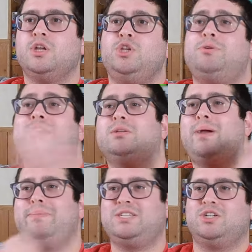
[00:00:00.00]
You killed a
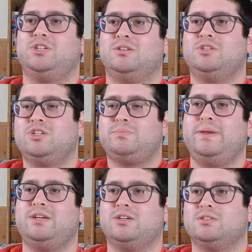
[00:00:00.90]
baby turtle. Your
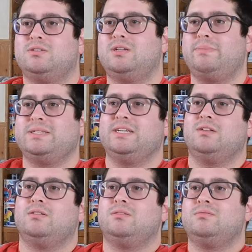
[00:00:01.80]
speakers. Not a big deal.
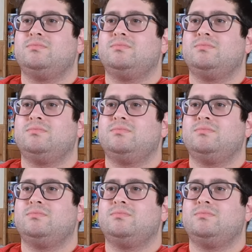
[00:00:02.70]
Again?